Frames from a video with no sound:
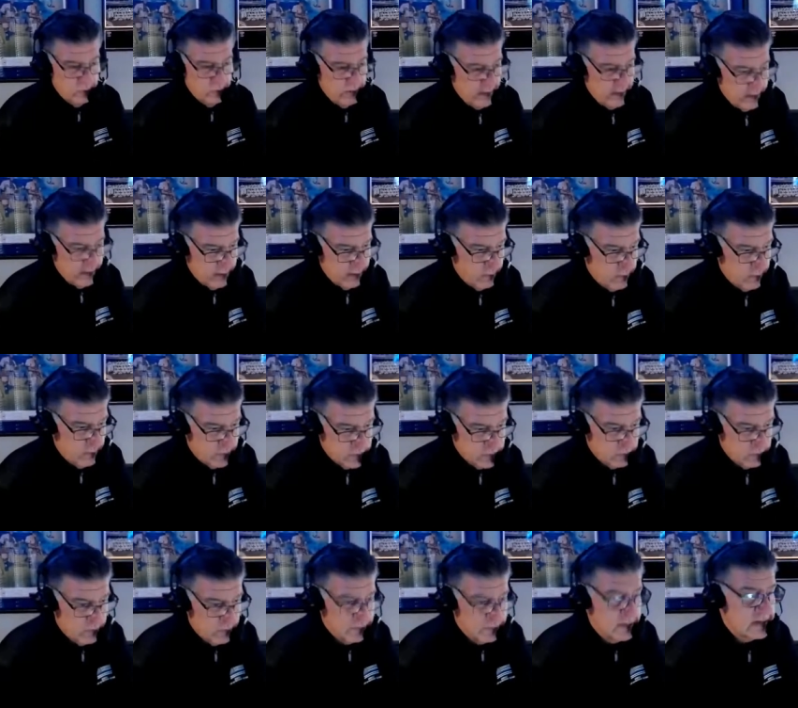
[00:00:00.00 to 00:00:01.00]
we had a
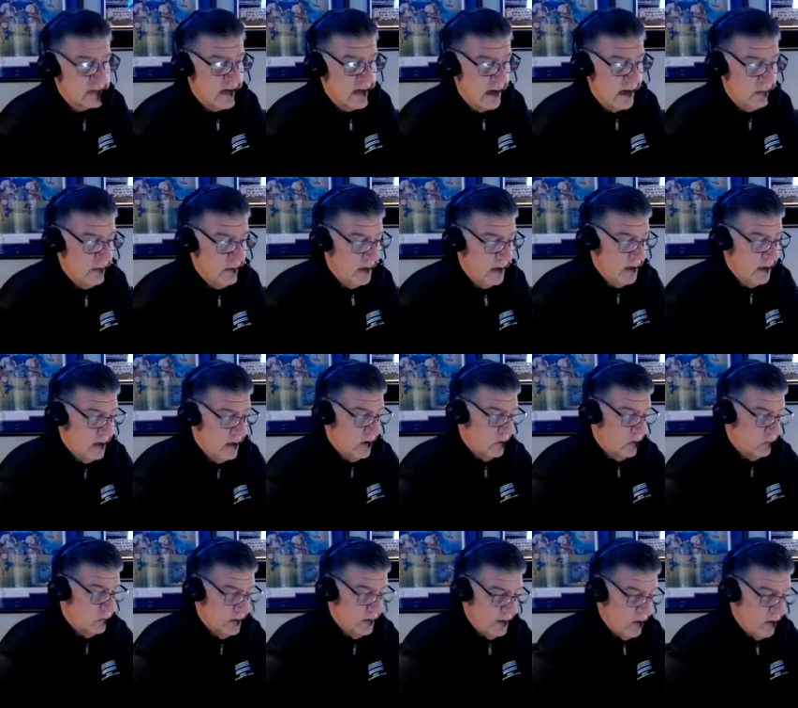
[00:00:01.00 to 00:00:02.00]
terrific time
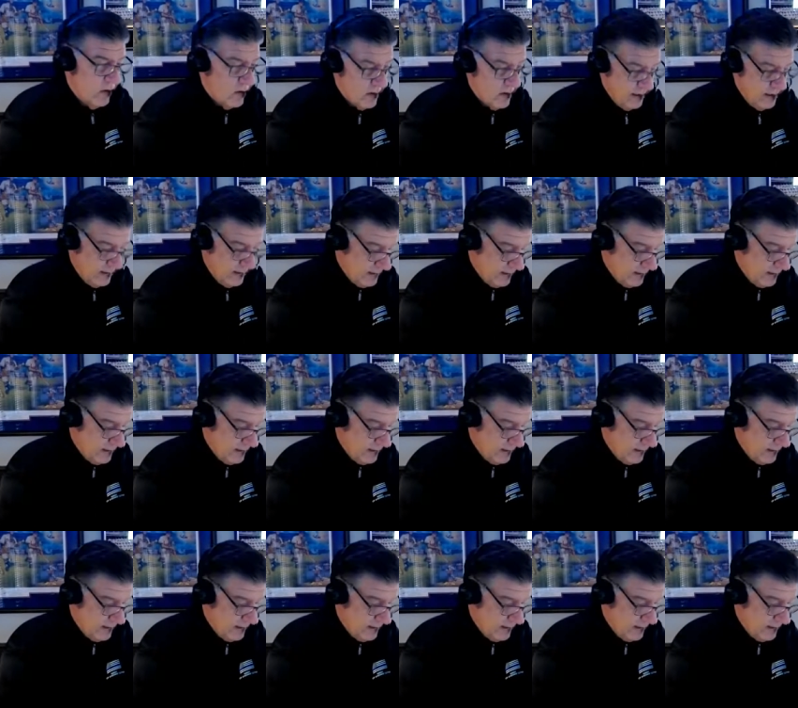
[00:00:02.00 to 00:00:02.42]
regarding